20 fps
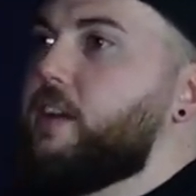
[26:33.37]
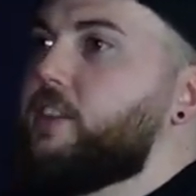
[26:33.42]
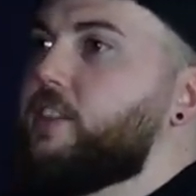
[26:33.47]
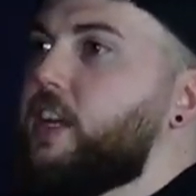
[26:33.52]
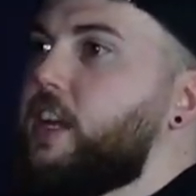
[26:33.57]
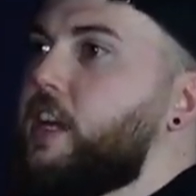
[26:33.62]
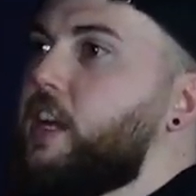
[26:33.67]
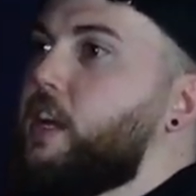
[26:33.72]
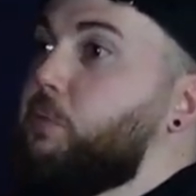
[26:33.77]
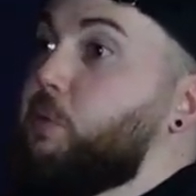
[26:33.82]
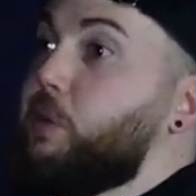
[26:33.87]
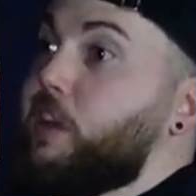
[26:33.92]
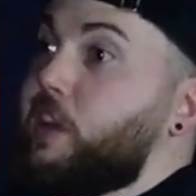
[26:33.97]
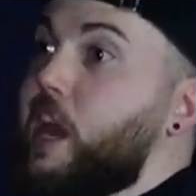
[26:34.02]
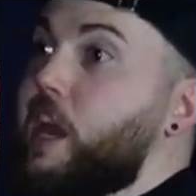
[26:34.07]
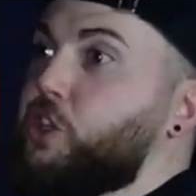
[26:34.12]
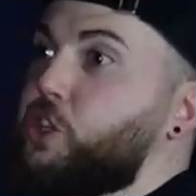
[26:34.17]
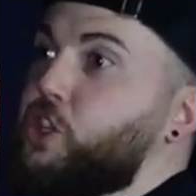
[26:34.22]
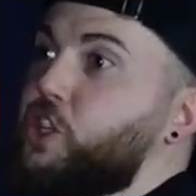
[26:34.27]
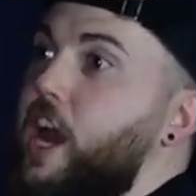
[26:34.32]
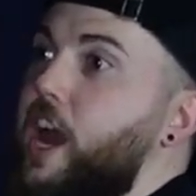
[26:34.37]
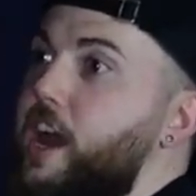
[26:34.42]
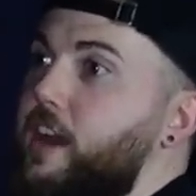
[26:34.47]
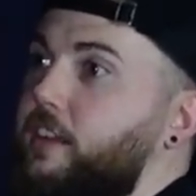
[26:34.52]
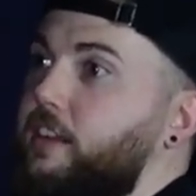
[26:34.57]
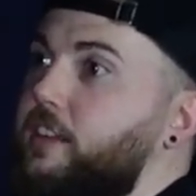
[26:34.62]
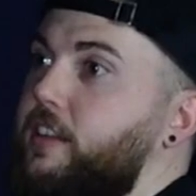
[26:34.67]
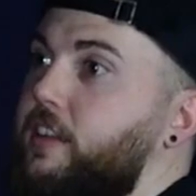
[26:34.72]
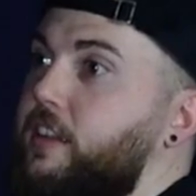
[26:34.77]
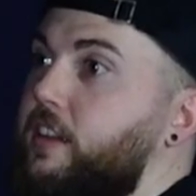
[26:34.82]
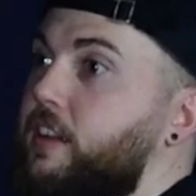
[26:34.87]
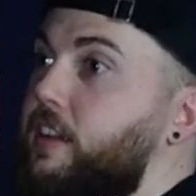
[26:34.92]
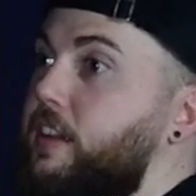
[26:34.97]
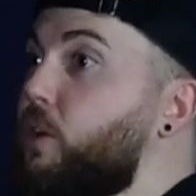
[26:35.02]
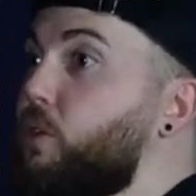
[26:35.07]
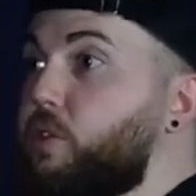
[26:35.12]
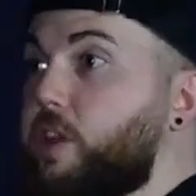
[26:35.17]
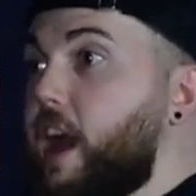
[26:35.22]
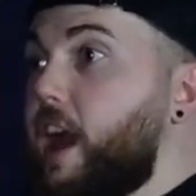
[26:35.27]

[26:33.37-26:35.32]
what buyers, the guy's jacked.